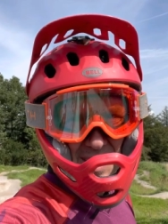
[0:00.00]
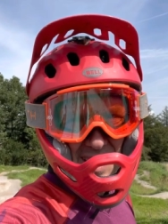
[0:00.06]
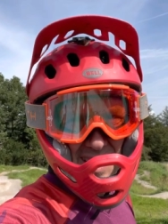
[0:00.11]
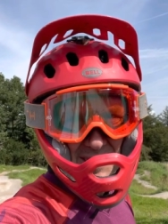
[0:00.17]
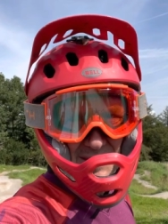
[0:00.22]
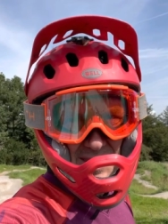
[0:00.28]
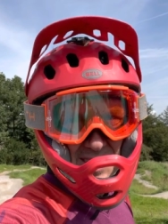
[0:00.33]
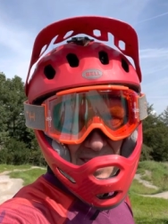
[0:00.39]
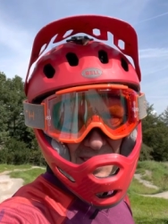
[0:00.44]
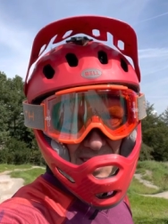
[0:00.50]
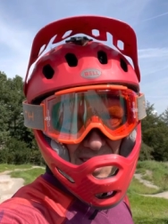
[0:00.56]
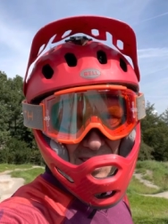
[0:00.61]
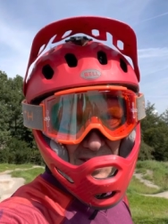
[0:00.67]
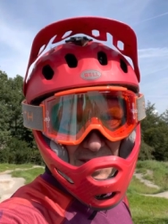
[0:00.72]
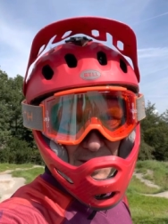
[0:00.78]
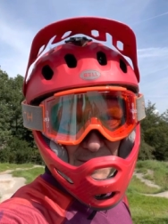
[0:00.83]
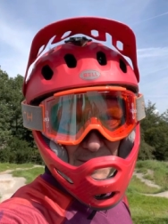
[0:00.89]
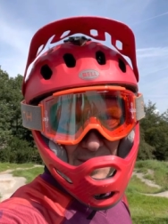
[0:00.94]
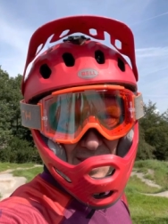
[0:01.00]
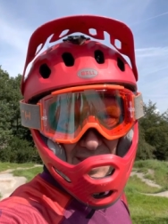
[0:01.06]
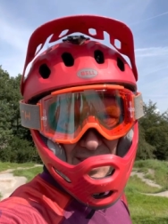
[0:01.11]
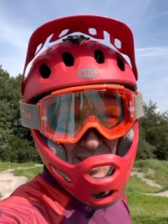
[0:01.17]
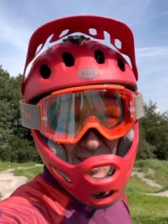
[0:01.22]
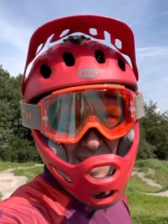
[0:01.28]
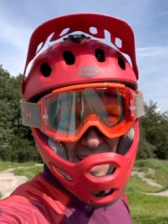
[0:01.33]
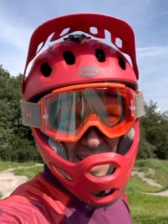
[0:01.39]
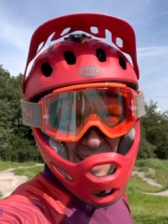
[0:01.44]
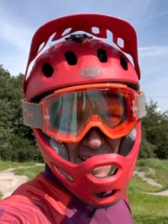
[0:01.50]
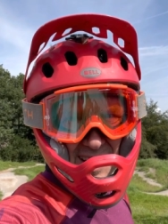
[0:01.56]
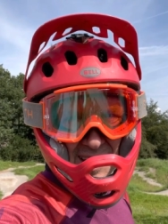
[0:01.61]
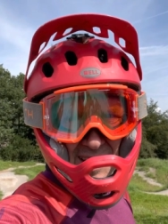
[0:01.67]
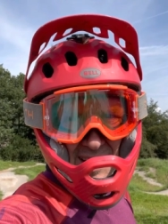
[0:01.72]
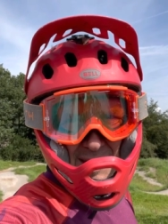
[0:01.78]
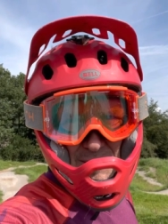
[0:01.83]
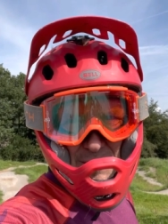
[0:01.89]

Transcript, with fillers: My name is Neil Cotton and today